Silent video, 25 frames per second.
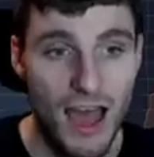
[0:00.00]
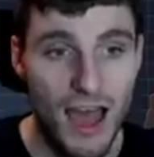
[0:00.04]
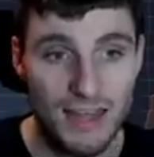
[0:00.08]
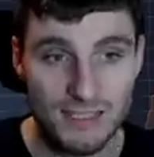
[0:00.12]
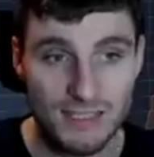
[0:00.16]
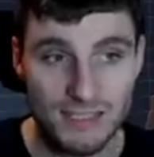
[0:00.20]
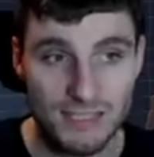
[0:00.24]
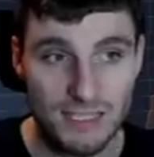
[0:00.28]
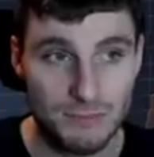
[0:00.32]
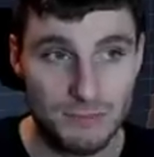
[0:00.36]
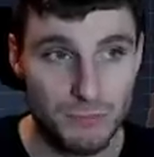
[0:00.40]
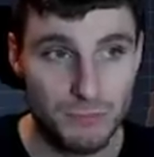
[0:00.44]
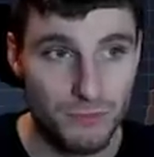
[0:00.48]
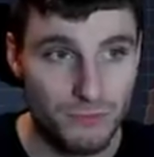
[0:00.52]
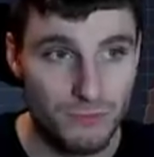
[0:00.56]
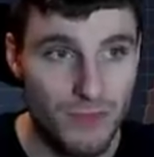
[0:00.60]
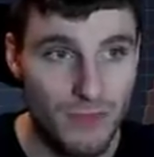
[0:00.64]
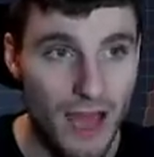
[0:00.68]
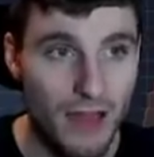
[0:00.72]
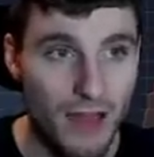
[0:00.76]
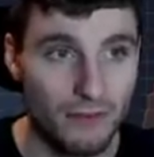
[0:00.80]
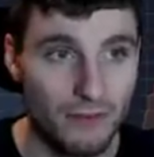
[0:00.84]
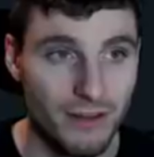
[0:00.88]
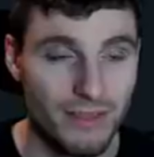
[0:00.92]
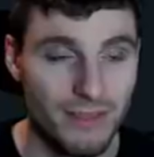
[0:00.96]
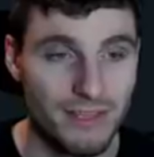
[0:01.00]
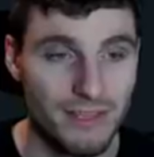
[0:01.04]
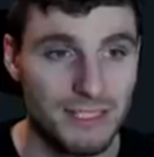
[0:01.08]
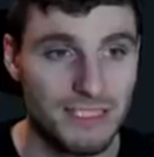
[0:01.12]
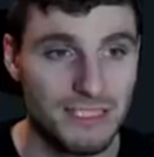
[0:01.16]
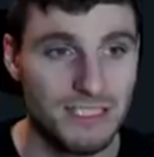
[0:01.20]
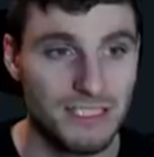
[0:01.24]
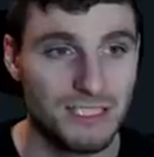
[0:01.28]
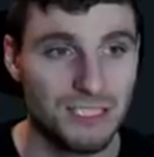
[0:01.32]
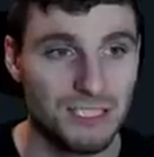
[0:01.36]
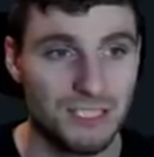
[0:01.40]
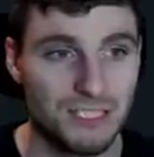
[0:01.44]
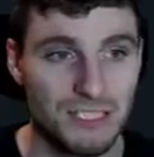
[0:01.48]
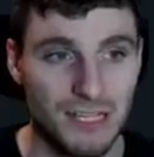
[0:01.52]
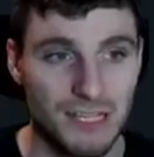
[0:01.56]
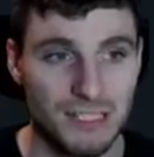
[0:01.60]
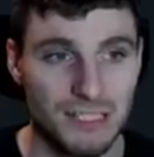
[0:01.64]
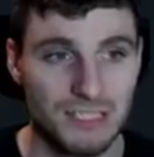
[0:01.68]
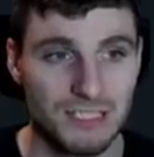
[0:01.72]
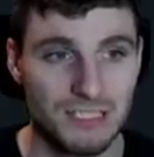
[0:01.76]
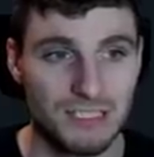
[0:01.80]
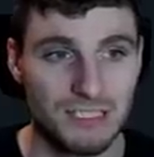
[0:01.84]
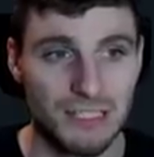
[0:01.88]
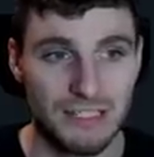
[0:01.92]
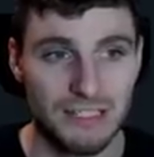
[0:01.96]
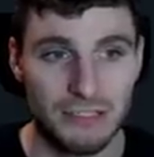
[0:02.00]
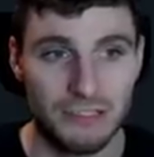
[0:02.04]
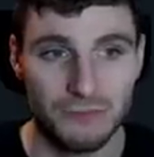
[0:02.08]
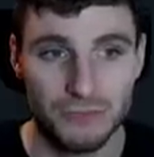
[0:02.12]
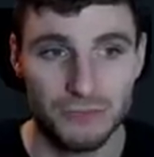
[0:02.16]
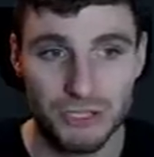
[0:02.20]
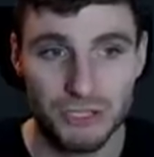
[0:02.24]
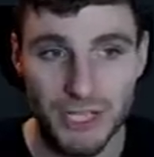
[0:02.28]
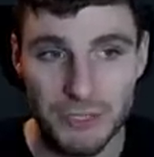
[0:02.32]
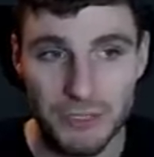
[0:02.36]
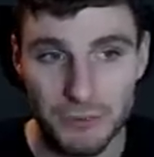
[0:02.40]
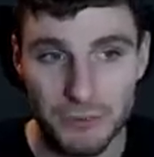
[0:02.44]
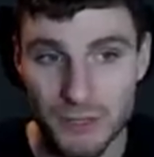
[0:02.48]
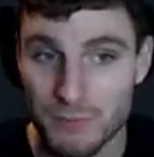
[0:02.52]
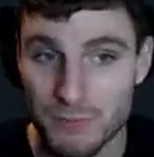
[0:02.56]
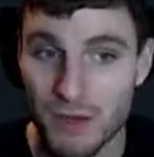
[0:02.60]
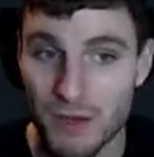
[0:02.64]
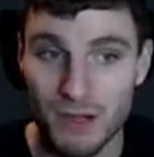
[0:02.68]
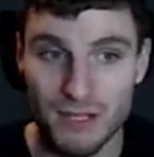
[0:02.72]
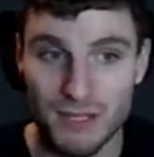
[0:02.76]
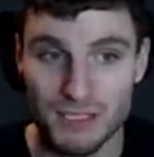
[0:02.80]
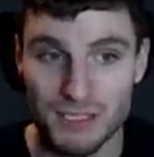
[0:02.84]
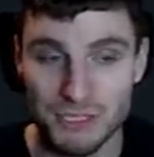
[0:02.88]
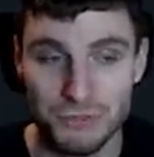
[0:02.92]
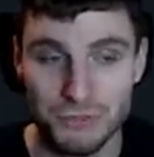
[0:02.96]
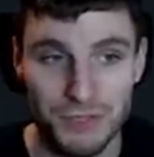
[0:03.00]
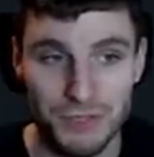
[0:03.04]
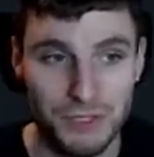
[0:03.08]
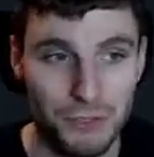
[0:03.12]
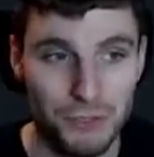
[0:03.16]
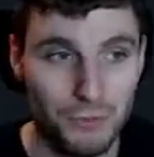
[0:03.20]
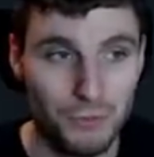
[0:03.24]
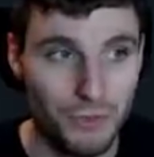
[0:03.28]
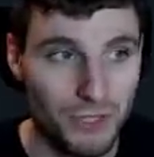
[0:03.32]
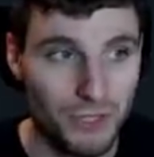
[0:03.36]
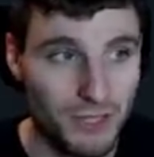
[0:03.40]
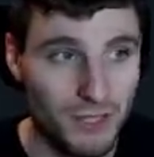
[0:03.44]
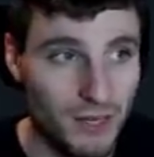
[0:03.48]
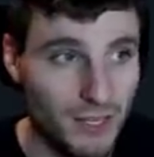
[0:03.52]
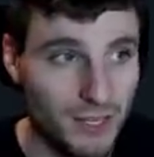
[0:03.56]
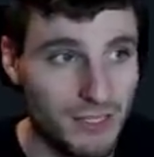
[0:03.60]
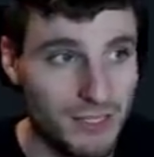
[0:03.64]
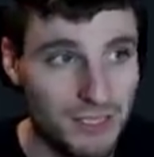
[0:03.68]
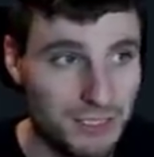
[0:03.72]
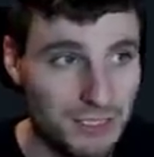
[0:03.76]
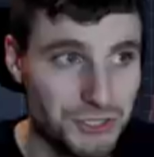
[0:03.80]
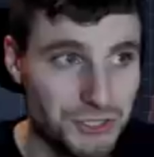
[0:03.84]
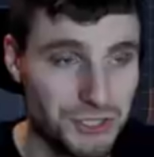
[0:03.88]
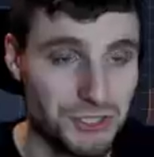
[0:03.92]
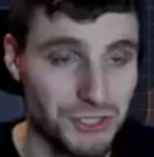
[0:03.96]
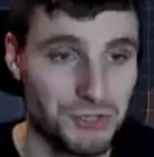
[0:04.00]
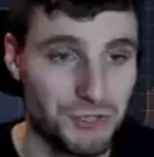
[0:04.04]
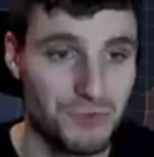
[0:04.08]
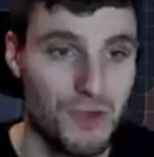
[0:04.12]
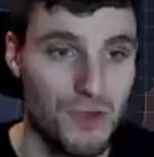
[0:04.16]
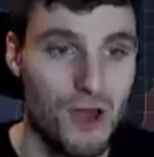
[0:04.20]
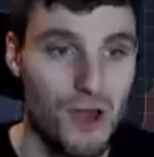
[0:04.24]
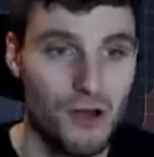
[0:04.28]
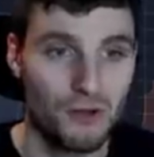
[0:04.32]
as this moved down, and this is just like a scenario of trade what the market is doing, not what you'd like it to do.